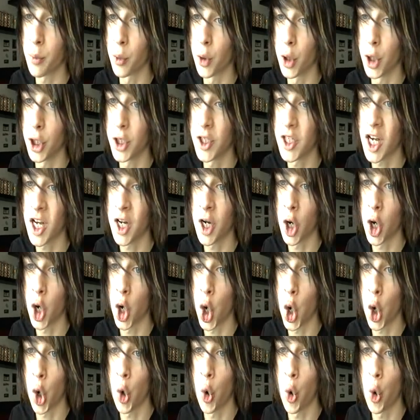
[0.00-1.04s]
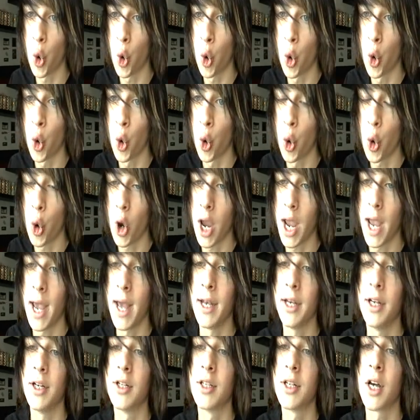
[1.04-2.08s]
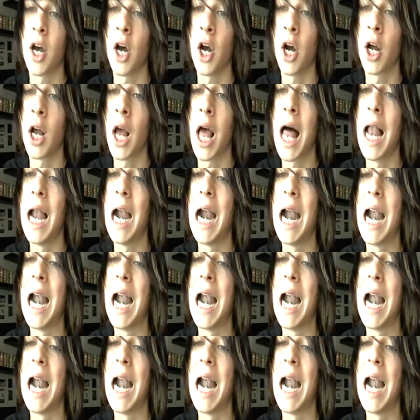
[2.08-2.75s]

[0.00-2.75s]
really tight O, and your tongue